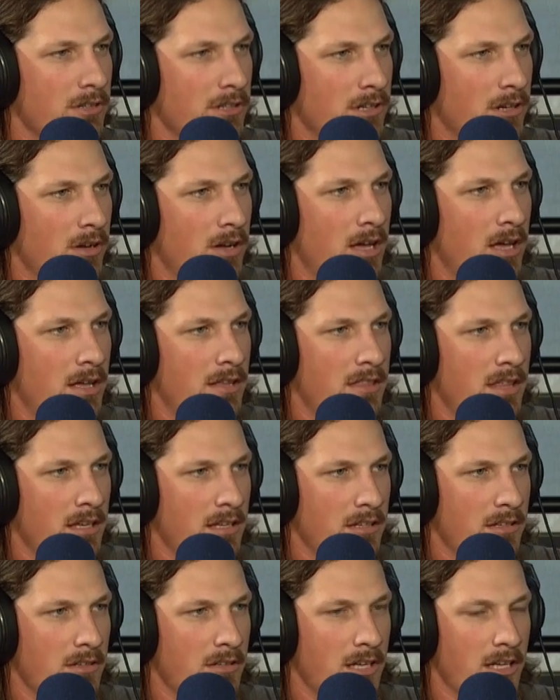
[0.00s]
You know, I
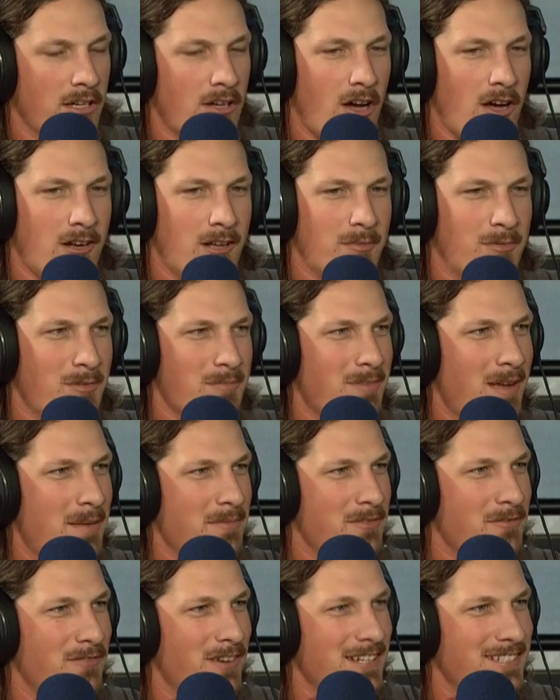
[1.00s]
think you get caught up
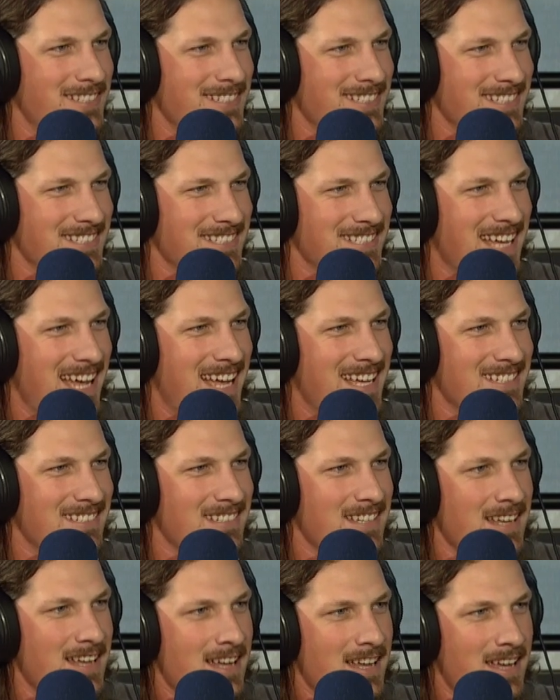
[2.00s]
sometimes in facing these guys
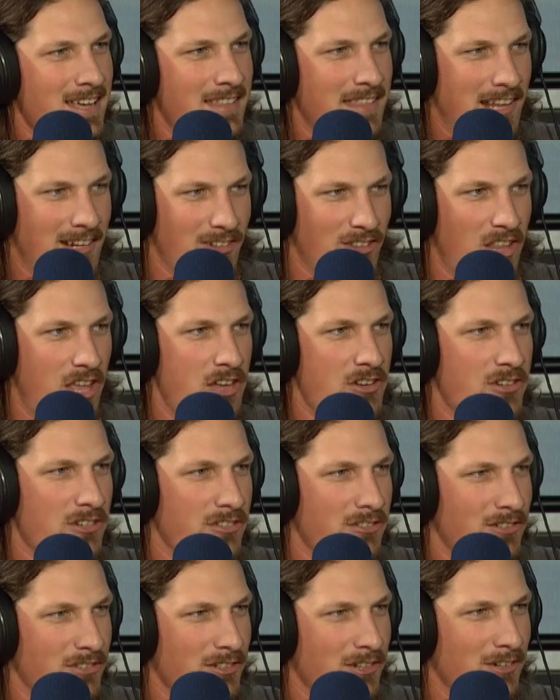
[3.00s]
that are
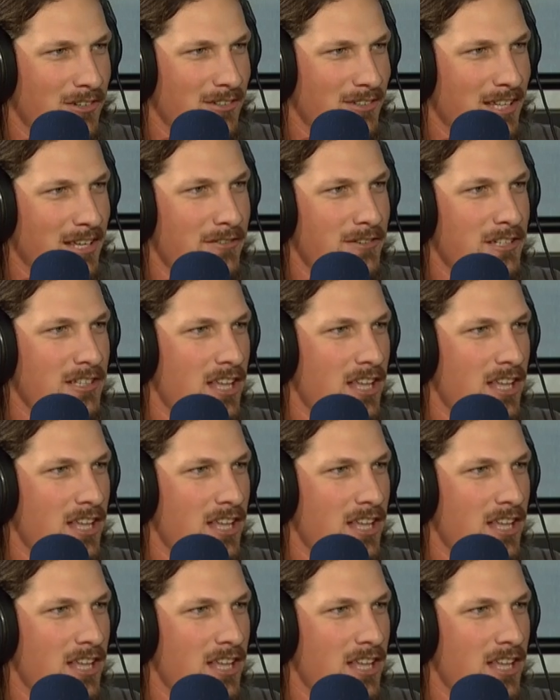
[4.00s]
legends, you know, living